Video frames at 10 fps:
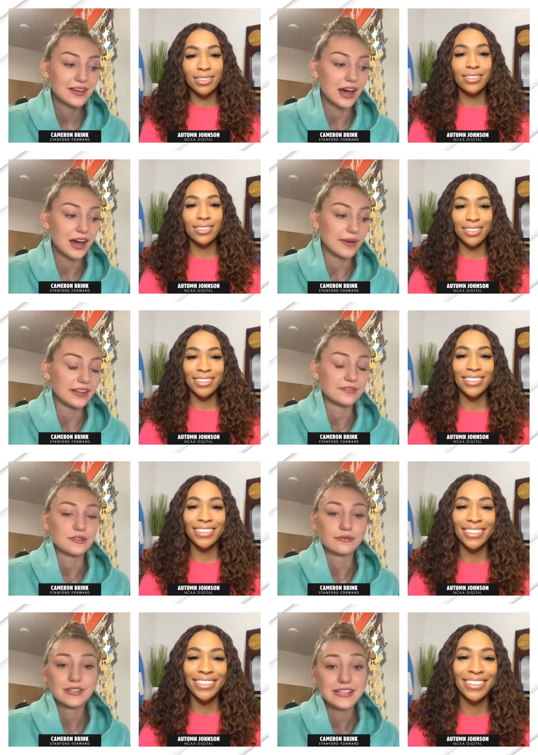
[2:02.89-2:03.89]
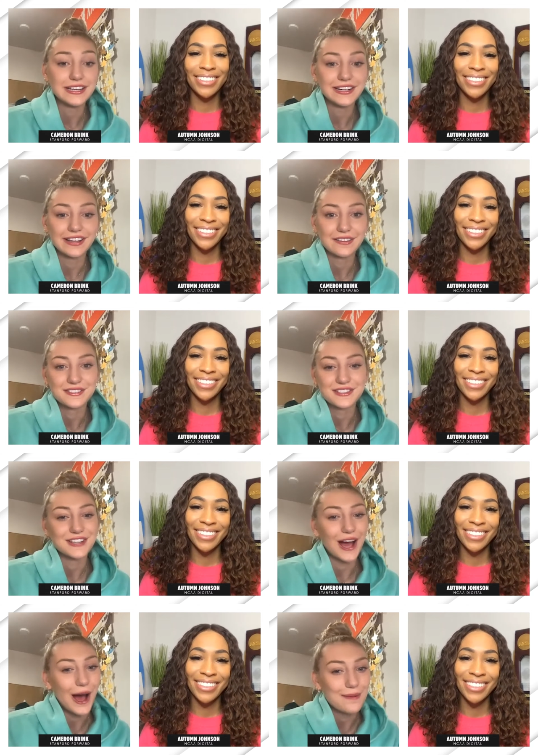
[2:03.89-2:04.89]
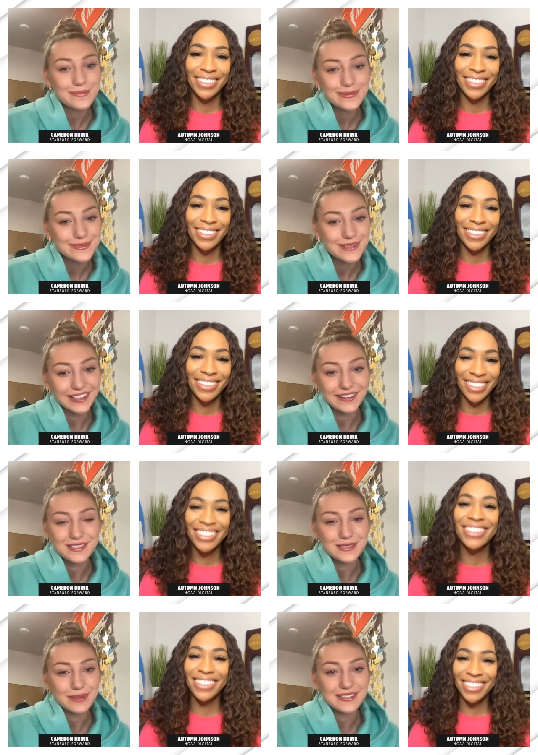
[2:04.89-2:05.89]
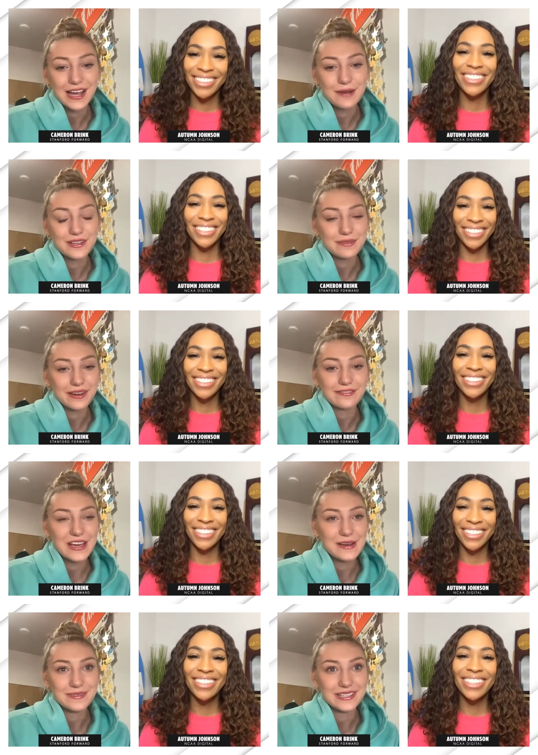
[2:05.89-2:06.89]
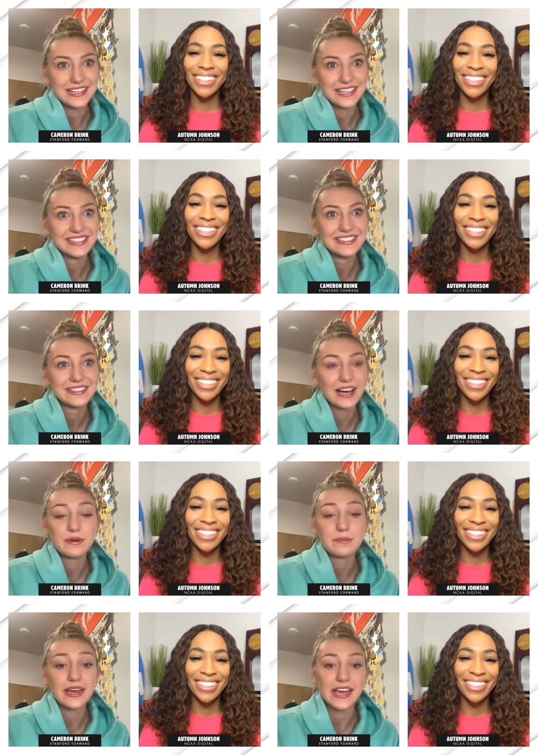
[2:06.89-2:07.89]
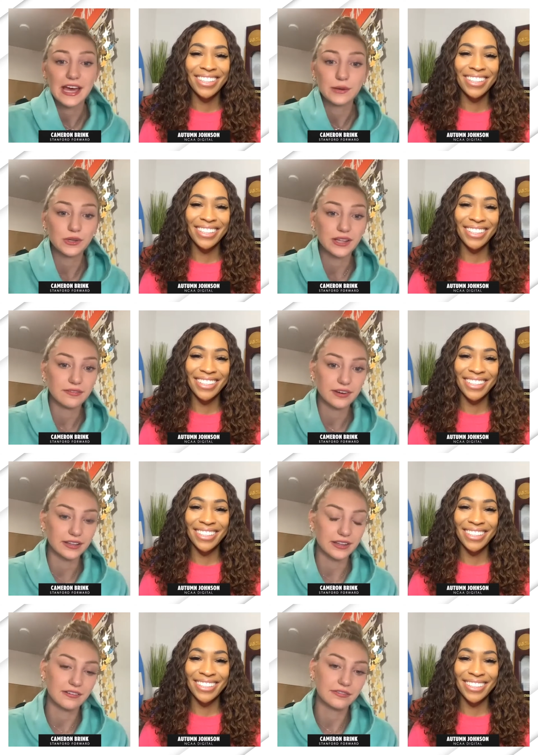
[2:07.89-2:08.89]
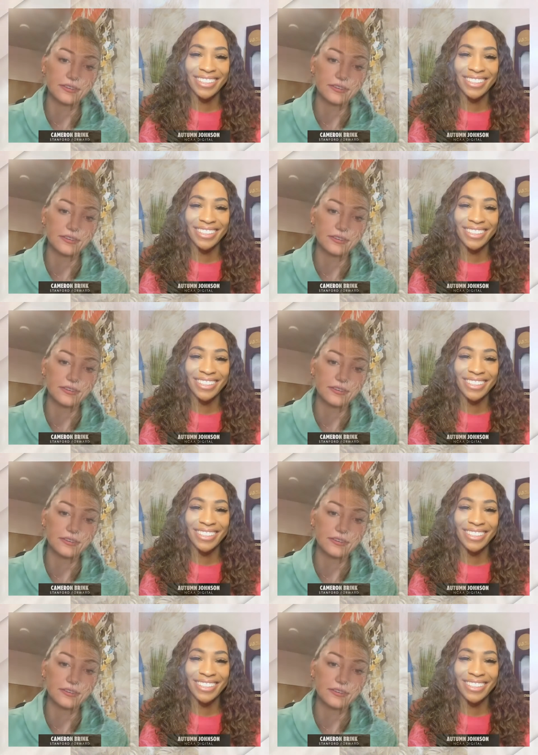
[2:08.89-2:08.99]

Speaker 1: Um, I love to read. I love to shop. I love to spend time with my family. I'm a big animal lover. I love